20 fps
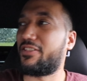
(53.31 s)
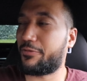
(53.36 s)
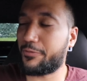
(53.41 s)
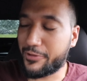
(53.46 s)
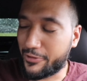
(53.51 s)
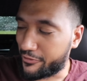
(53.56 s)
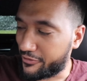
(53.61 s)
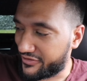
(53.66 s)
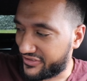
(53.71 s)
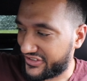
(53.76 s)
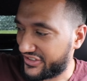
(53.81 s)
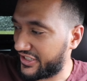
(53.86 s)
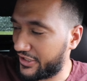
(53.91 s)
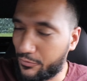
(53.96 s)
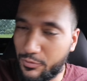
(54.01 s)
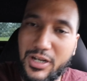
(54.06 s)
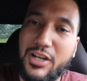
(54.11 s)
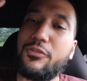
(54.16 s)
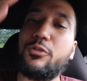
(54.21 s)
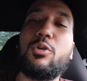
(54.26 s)
300Z,
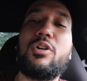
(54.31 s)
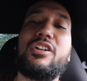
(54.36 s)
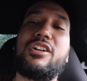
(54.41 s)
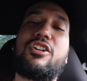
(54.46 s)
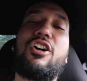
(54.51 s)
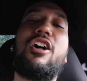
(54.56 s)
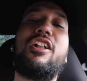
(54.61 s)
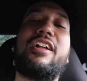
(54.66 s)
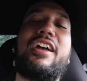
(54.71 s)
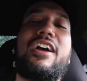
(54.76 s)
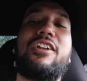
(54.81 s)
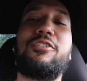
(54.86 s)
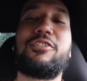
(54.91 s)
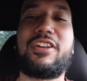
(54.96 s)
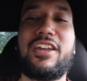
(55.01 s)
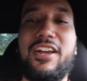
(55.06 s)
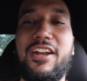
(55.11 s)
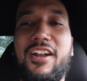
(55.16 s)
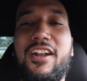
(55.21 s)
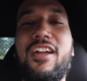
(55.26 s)
whatever you want to call it, I don't
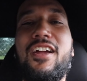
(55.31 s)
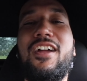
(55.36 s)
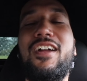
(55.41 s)
care.